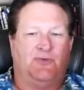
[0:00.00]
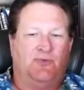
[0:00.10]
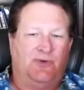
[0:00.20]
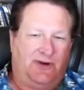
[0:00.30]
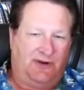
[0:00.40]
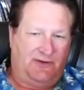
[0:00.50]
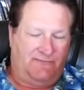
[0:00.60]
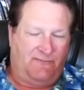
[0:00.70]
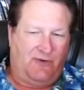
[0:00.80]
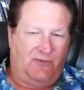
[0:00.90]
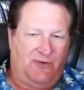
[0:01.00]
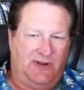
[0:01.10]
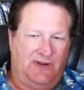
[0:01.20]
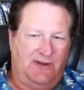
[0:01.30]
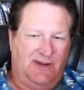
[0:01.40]
that's what we're here
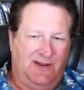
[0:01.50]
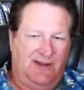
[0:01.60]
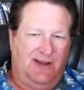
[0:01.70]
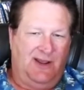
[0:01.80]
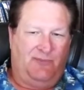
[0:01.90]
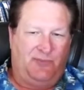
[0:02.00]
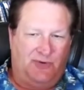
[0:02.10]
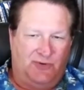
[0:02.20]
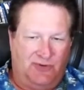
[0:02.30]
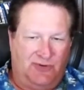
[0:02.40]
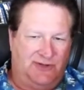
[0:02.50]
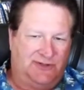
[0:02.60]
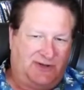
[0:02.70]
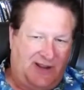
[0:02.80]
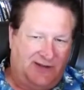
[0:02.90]
for. We help you
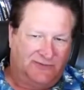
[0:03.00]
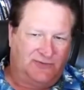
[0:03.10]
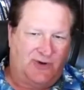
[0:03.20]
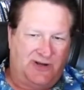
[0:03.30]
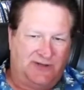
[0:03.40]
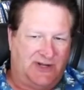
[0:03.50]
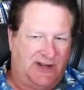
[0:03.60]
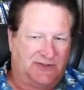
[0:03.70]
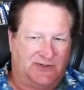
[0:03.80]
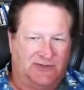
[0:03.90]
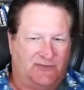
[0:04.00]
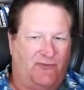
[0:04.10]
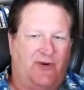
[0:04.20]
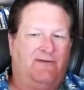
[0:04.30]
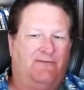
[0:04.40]
do these kinds of transactions
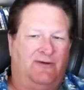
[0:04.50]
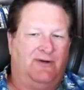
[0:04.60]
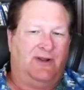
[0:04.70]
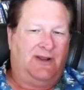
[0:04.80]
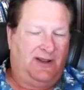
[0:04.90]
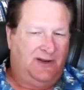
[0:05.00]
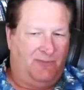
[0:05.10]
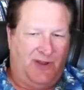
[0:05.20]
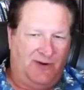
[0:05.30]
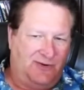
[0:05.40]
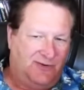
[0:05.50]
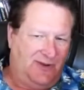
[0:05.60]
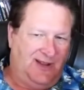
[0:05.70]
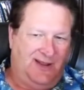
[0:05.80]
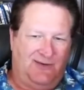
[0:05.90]
forever. And the better
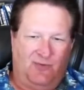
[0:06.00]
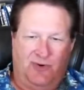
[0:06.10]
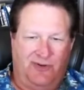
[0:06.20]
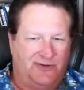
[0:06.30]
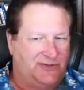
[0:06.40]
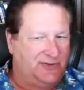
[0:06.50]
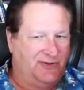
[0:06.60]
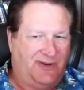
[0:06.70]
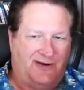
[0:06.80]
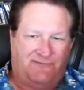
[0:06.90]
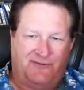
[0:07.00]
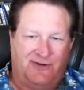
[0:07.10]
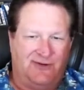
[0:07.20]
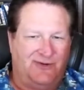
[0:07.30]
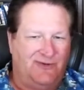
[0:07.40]
you get, we're still there
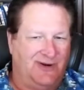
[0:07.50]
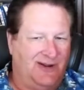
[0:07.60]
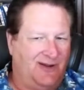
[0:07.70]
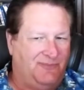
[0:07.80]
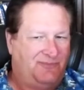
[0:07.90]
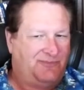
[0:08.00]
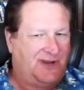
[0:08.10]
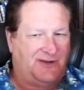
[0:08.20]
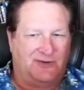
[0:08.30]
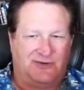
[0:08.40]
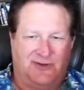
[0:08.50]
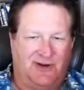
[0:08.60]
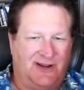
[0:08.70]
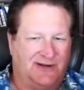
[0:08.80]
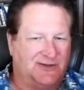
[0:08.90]
for you and help take you to
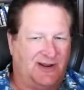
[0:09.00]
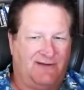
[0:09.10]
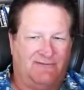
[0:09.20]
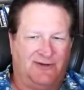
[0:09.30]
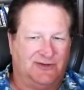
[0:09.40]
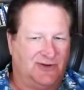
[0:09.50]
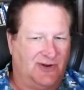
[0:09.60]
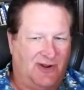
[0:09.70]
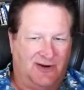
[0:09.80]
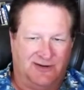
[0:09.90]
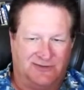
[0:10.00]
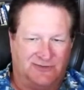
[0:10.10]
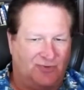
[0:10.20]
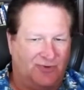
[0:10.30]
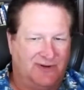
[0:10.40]
the next level as long
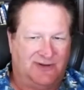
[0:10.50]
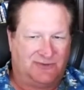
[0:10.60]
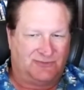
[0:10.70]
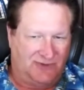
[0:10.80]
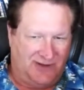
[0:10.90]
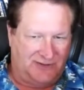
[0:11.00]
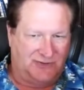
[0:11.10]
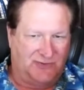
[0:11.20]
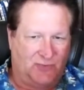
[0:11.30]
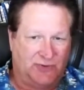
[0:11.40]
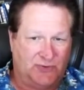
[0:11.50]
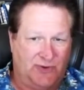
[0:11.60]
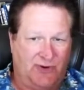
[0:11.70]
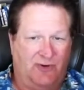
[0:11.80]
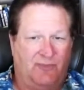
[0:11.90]
as we're in this relationship, which
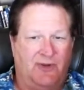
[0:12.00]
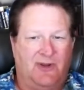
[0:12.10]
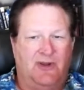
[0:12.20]
we hope